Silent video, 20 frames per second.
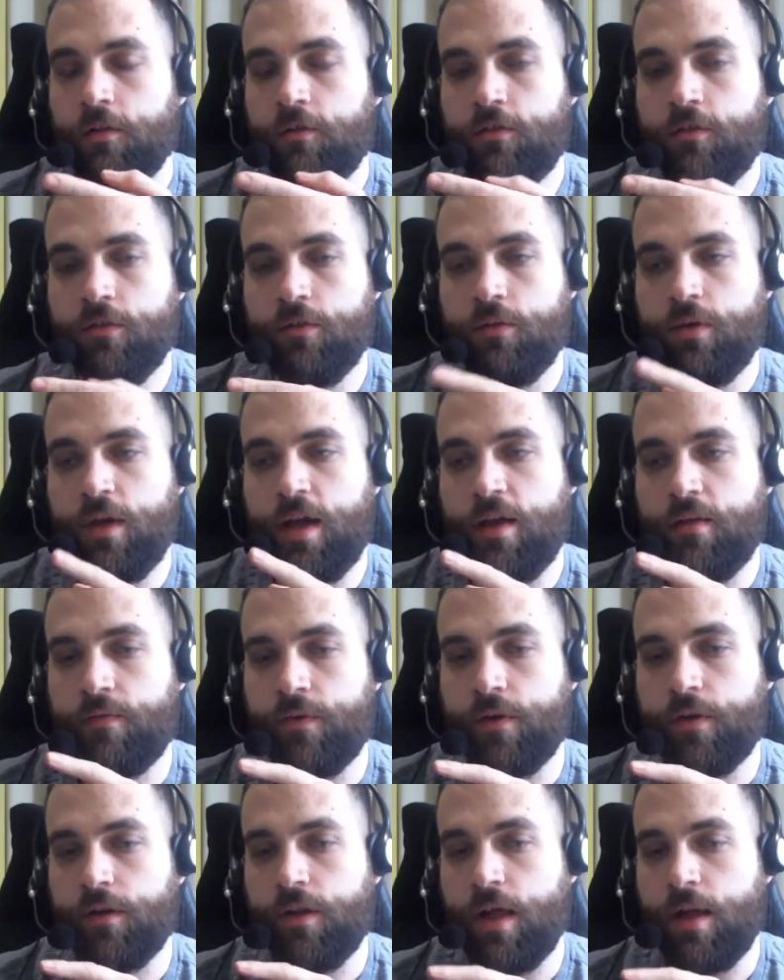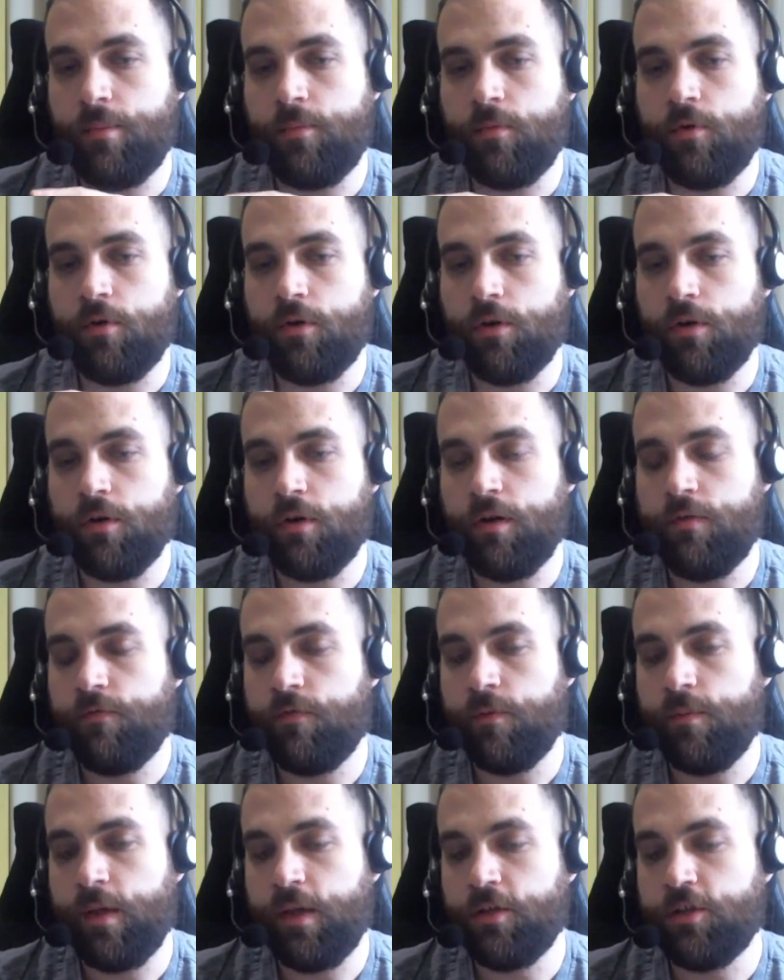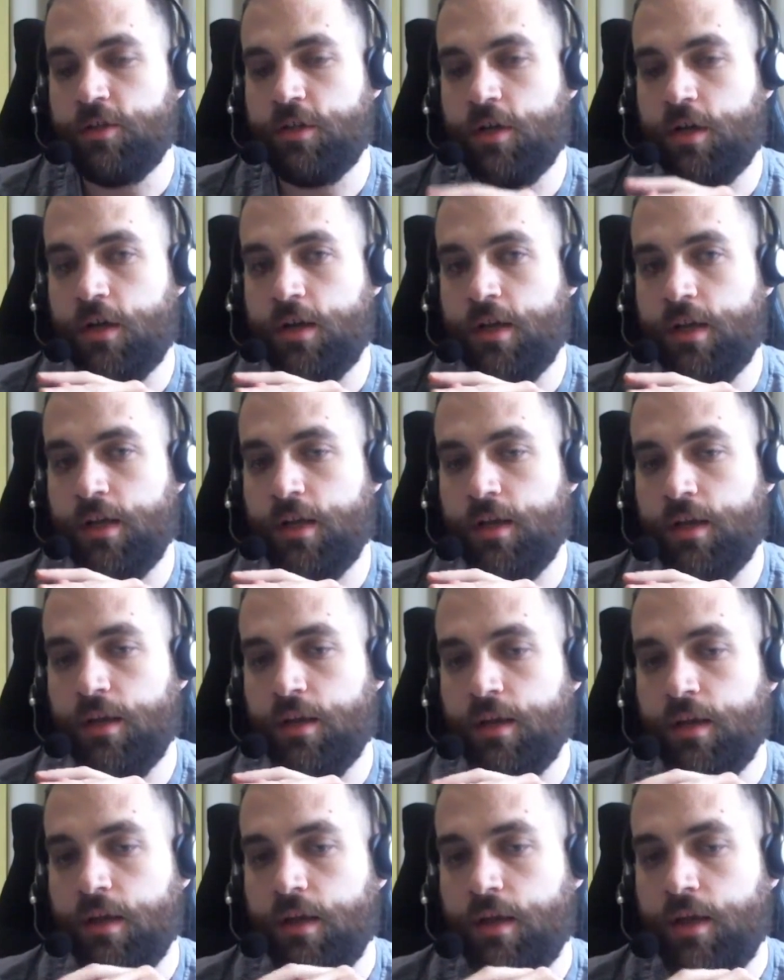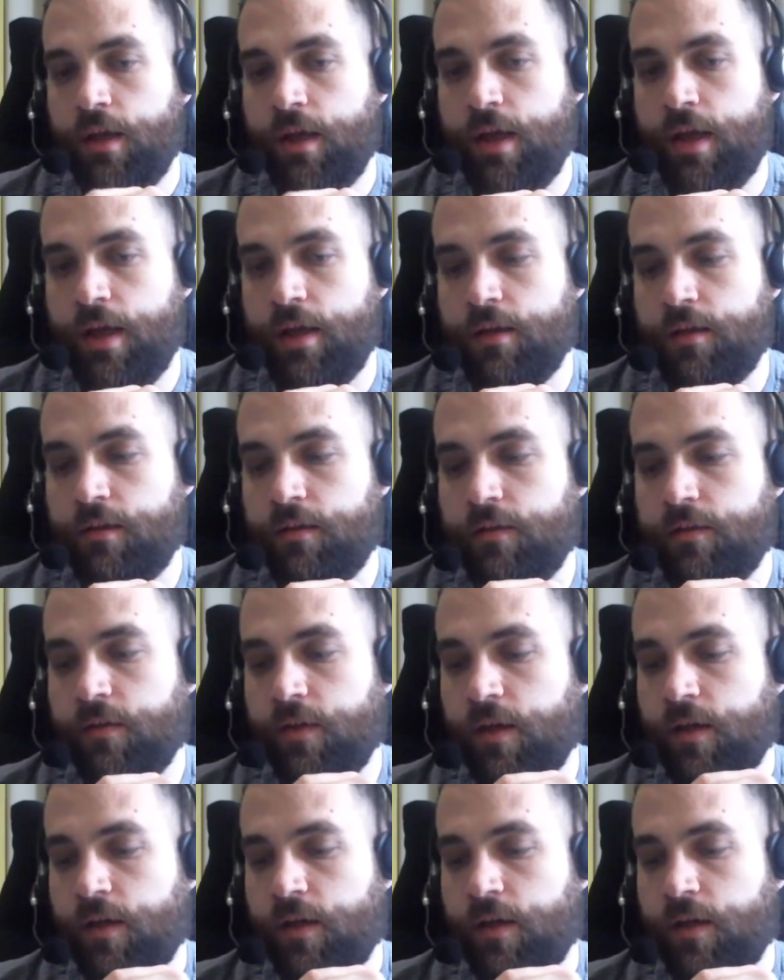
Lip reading: to have a lot more information on it, and